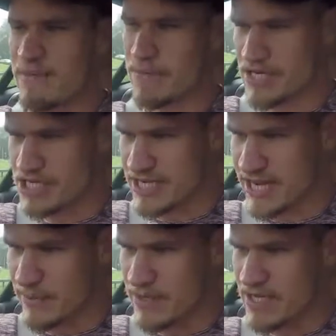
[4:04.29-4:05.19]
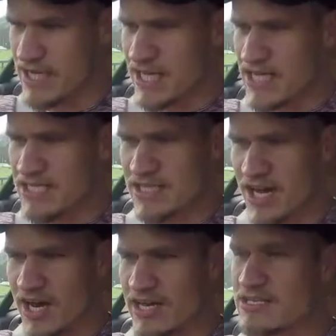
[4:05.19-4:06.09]
MPG up as
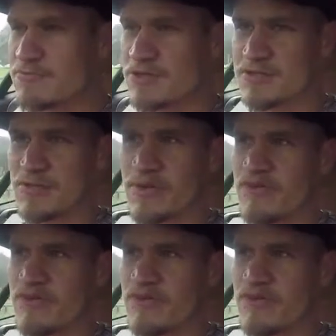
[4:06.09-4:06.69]
high as possible.